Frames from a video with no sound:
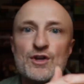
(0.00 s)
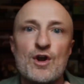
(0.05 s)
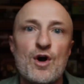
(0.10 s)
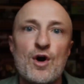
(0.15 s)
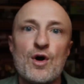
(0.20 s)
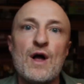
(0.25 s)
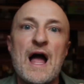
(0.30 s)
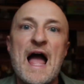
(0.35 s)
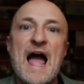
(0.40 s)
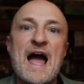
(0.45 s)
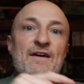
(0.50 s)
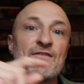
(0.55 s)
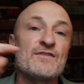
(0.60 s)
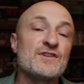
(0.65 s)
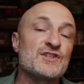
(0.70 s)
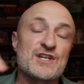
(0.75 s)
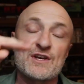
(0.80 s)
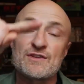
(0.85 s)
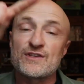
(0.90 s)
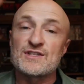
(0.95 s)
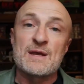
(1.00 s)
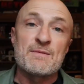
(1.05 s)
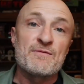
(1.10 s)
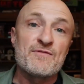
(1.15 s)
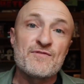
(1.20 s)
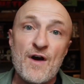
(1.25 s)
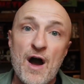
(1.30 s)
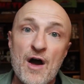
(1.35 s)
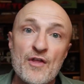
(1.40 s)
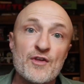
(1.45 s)
that all share the same
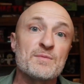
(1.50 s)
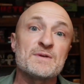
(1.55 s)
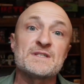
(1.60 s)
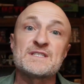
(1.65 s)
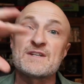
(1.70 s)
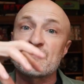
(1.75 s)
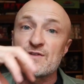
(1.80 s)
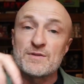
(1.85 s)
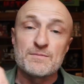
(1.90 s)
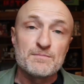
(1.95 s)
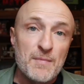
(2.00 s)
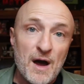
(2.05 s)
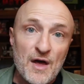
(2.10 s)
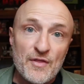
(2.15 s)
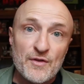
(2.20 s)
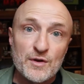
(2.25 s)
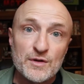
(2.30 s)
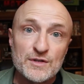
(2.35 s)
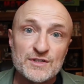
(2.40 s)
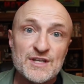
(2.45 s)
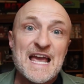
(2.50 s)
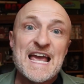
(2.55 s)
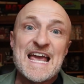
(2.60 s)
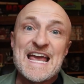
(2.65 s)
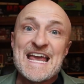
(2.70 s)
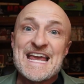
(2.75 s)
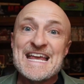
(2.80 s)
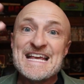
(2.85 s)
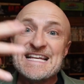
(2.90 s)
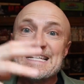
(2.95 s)
father but different mothers.
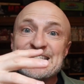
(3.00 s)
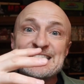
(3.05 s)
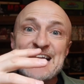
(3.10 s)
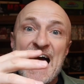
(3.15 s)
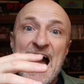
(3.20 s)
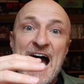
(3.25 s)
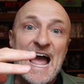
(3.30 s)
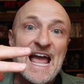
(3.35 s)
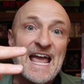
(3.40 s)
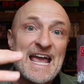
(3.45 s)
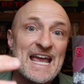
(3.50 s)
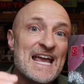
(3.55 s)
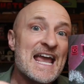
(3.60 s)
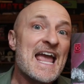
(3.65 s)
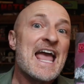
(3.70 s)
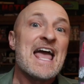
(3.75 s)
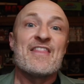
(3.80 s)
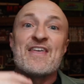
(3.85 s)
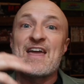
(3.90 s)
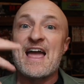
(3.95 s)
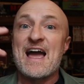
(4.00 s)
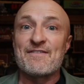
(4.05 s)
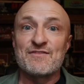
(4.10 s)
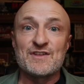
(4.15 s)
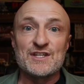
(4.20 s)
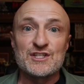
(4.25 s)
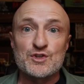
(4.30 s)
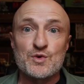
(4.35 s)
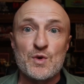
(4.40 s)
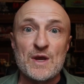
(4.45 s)
He's dying. They have
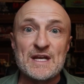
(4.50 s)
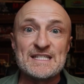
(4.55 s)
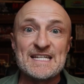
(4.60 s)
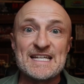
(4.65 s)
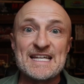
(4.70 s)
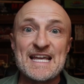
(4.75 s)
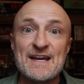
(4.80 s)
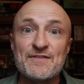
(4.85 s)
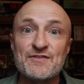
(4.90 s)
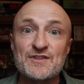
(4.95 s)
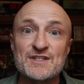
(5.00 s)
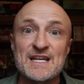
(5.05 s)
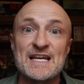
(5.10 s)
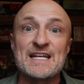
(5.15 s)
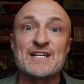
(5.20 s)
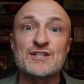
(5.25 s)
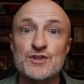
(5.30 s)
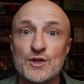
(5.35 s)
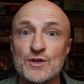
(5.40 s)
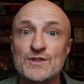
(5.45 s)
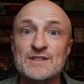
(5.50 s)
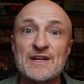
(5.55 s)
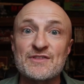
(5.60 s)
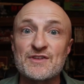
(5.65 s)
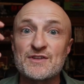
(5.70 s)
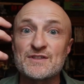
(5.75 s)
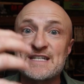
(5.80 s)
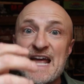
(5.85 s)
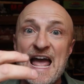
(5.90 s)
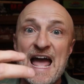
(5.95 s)
these crazy gifts, and it turns out
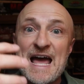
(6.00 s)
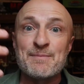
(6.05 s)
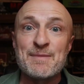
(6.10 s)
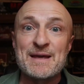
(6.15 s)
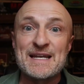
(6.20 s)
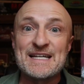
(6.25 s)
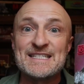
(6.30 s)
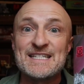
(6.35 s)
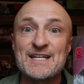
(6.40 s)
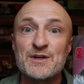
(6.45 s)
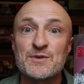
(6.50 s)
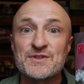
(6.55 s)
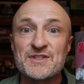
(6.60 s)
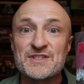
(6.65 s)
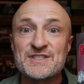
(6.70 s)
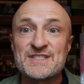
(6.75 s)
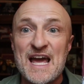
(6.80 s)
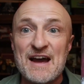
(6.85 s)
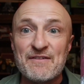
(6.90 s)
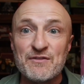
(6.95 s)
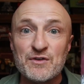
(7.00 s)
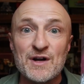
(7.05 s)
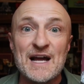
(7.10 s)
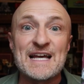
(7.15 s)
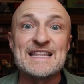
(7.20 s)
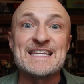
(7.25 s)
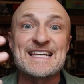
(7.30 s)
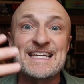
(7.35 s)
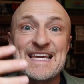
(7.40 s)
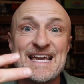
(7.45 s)
their dad made a deal with the devil,
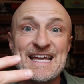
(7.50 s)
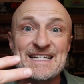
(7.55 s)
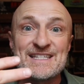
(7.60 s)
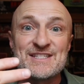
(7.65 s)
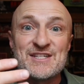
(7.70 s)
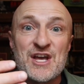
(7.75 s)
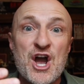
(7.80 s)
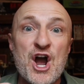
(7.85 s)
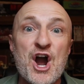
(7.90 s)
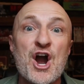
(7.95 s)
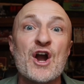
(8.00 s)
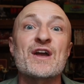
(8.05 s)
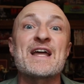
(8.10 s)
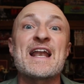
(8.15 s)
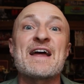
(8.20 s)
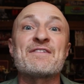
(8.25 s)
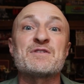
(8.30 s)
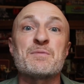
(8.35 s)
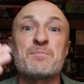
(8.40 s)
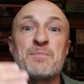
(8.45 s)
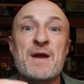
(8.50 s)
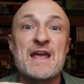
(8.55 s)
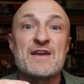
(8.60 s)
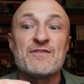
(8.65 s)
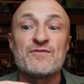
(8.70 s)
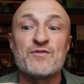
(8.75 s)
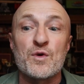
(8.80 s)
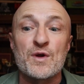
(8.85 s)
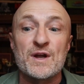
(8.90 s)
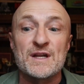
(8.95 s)
and the kids are gonna have to pay
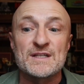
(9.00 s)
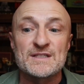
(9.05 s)
for